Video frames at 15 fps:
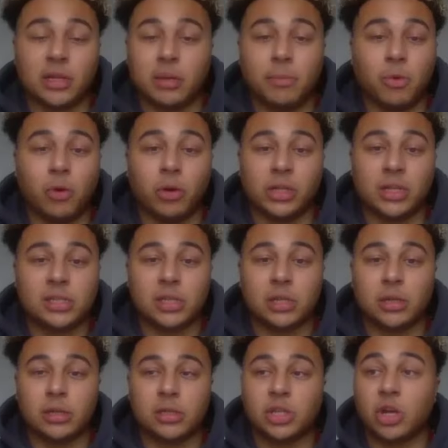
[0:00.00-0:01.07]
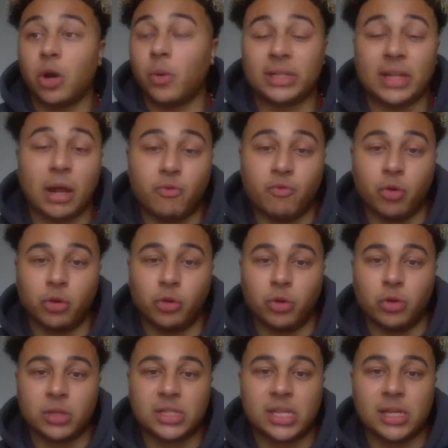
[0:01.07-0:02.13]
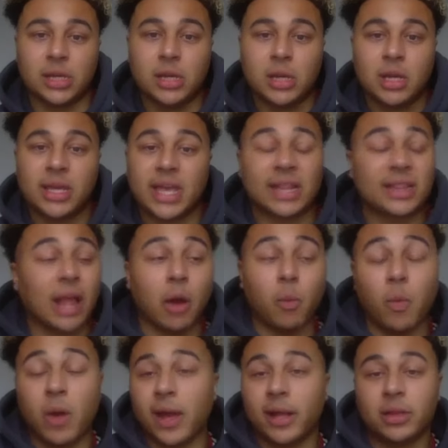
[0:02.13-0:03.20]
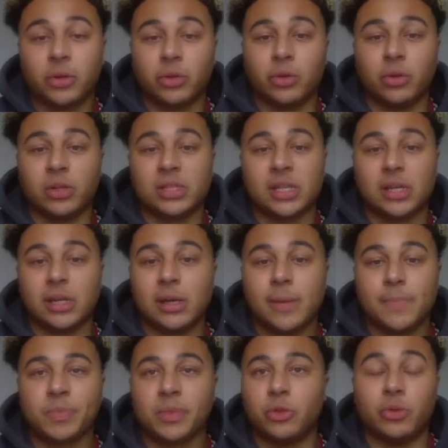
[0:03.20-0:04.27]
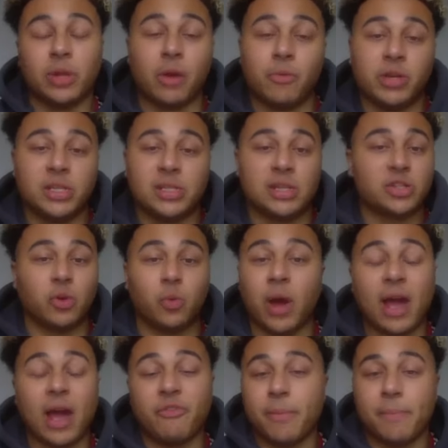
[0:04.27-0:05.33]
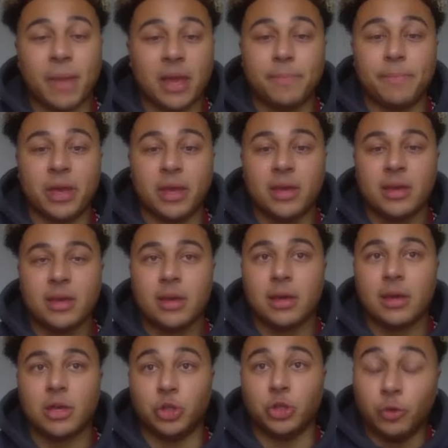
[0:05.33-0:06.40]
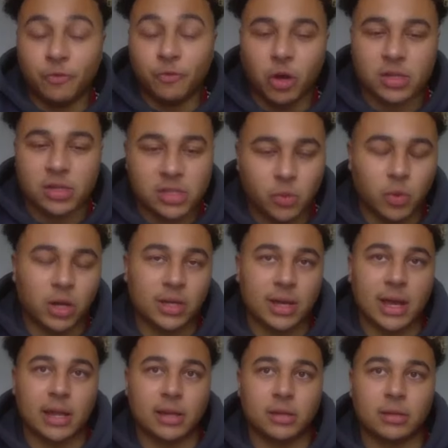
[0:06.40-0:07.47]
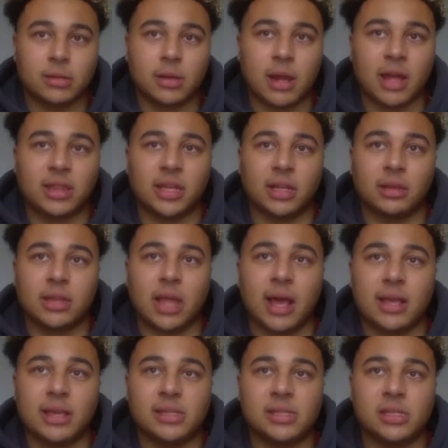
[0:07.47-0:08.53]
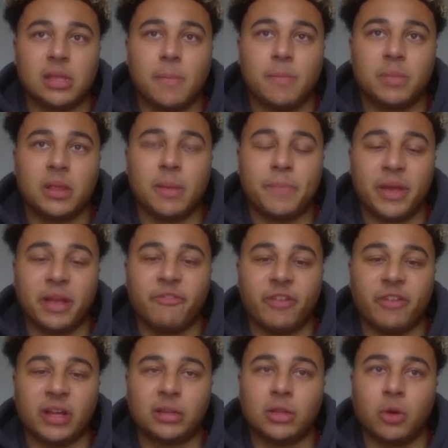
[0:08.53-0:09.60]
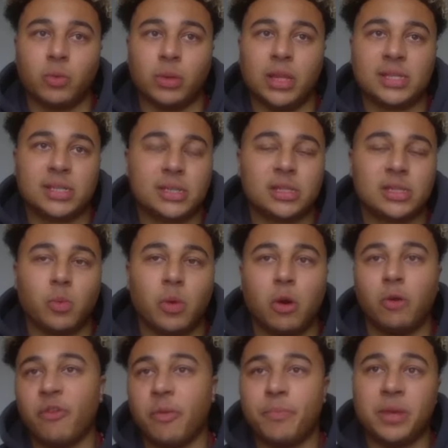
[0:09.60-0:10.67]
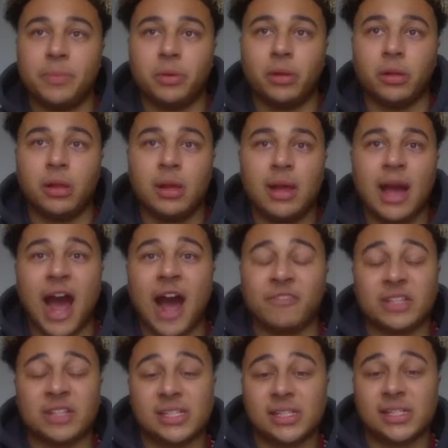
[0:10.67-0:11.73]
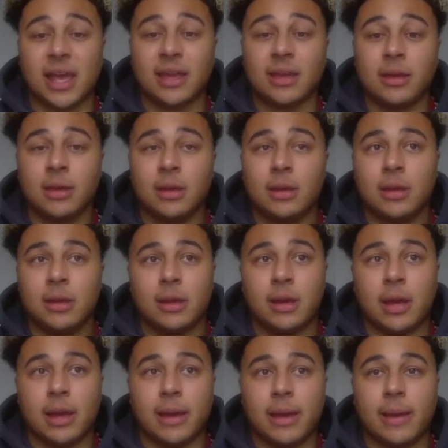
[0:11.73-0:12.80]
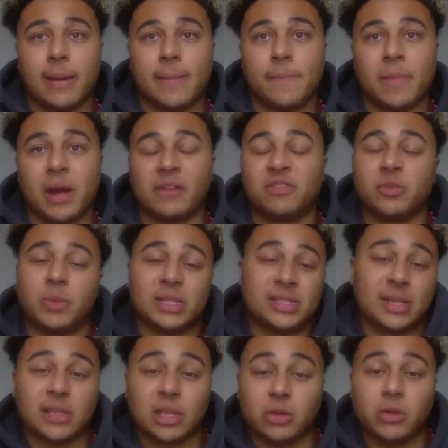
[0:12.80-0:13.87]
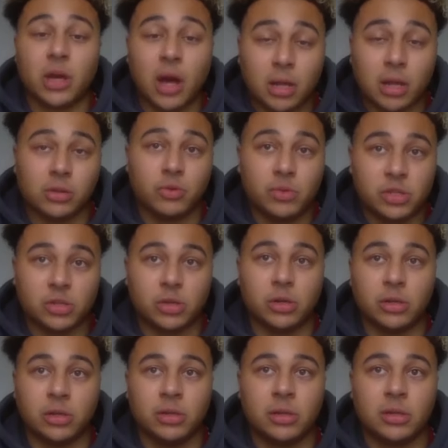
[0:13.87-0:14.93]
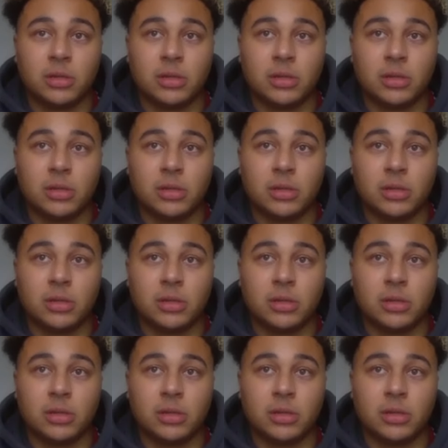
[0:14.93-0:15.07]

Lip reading: in the morning to go on that run or to get that work done or to do that research or whatever it may be. You've got to want it, and I think that is the big thing. Don't listen to what other people have to say. And if someone says that you can't do something,